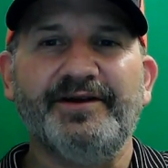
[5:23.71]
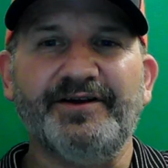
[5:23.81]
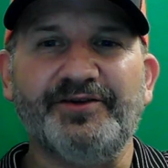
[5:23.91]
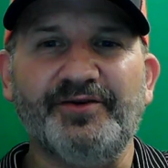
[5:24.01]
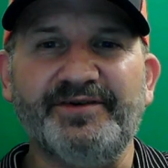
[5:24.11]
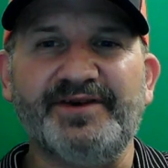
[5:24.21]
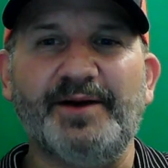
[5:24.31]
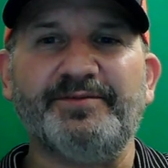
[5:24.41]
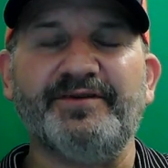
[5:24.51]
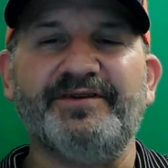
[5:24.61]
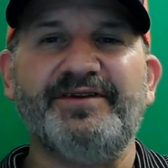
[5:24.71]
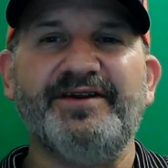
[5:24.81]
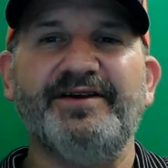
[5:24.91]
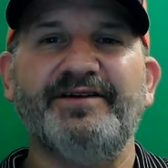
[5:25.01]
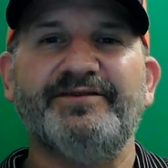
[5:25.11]
increased
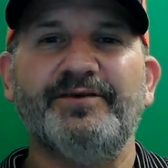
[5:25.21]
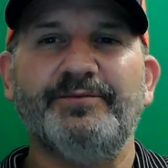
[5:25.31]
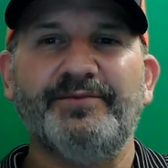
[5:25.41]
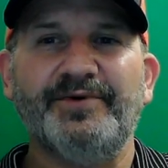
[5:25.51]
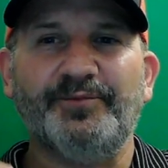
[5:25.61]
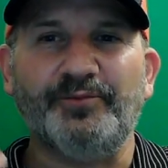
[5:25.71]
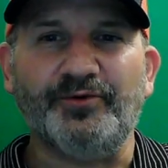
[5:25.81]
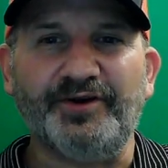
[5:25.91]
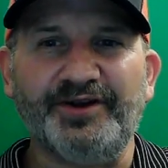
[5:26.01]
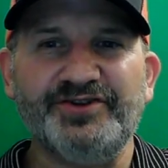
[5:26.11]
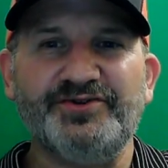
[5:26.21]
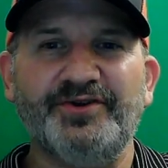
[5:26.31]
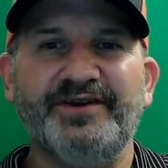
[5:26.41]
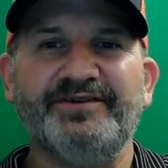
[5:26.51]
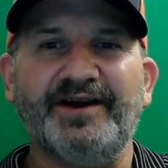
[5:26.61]
absenteeism, more
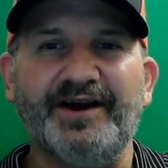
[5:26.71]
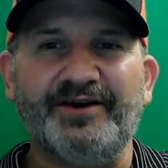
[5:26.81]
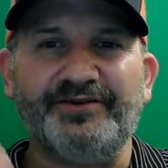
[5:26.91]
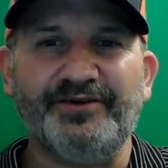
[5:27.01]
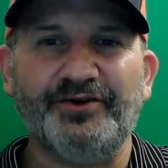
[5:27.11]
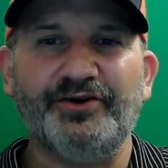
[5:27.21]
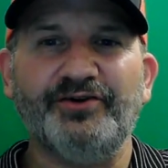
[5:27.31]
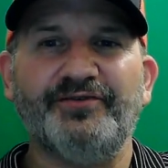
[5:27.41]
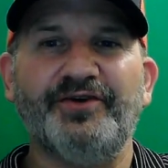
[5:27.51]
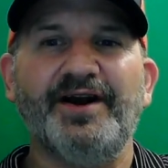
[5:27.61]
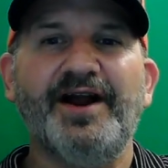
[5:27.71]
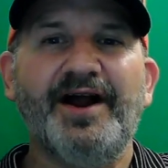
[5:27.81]
injuries, higher turnover,